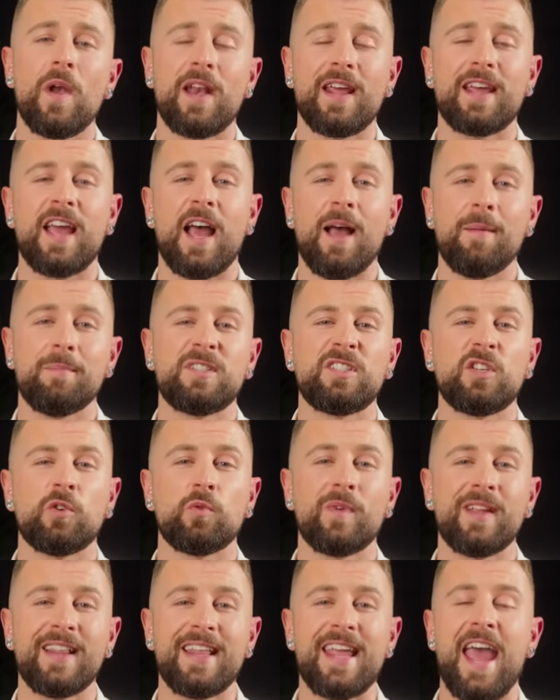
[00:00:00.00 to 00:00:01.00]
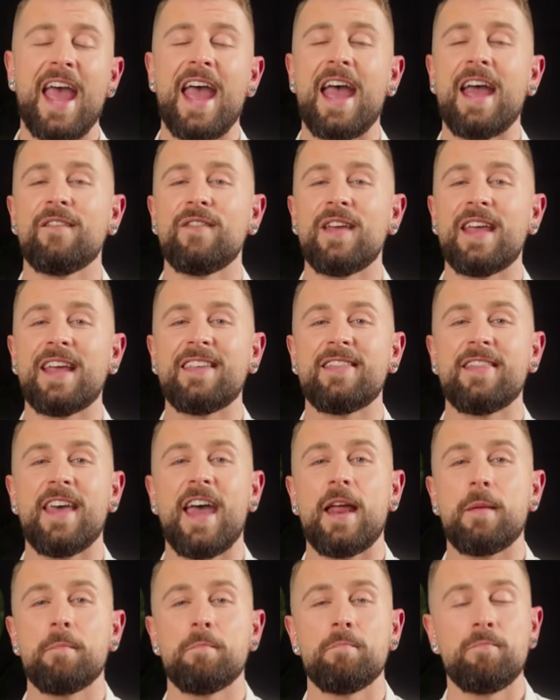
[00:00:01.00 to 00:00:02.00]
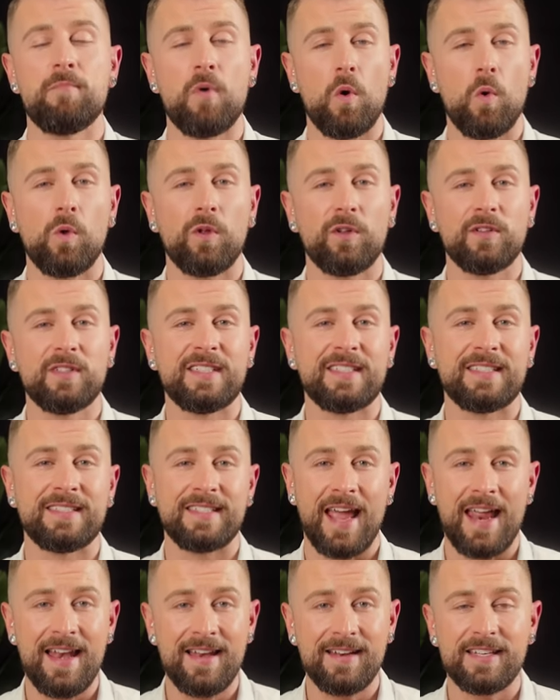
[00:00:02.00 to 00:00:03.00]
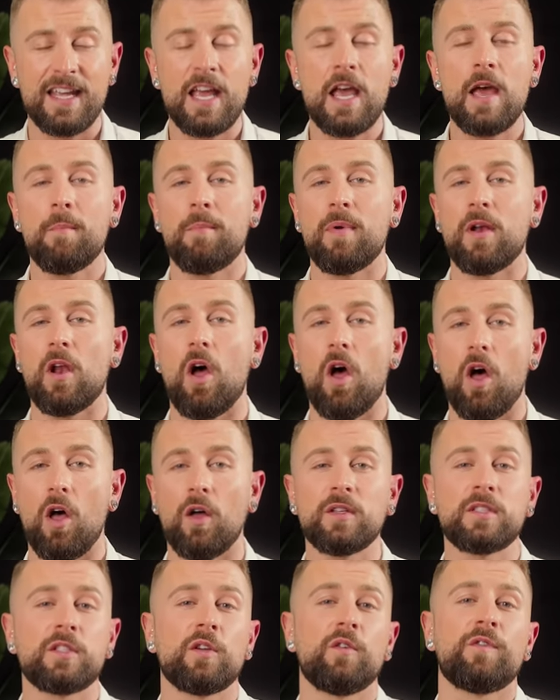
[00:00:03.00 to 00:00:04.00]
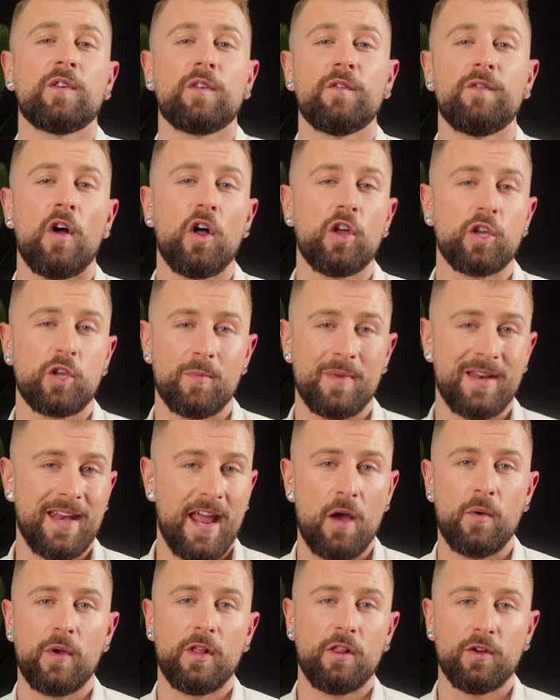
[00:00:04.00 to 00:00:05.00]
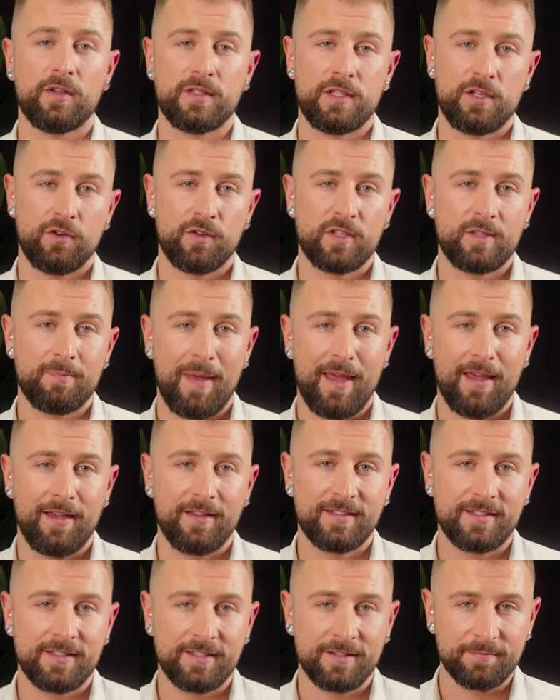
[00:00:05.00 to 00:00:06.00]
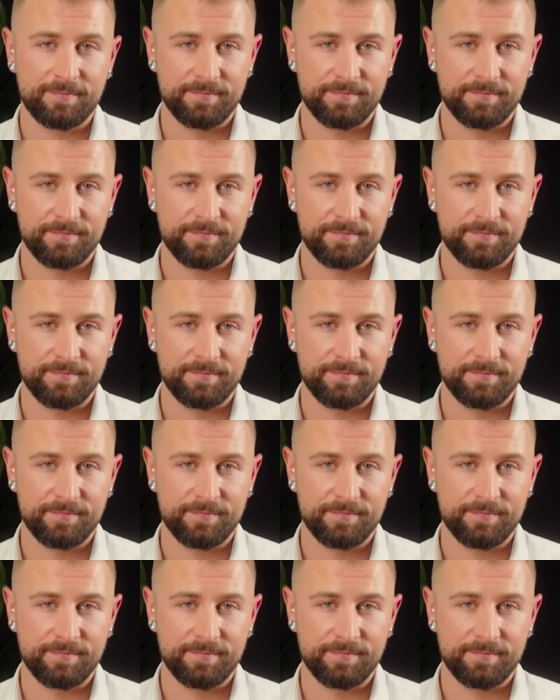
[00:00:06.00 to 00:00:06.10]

when it comes to really having that bold scent, but also for volume and how it looks in your space.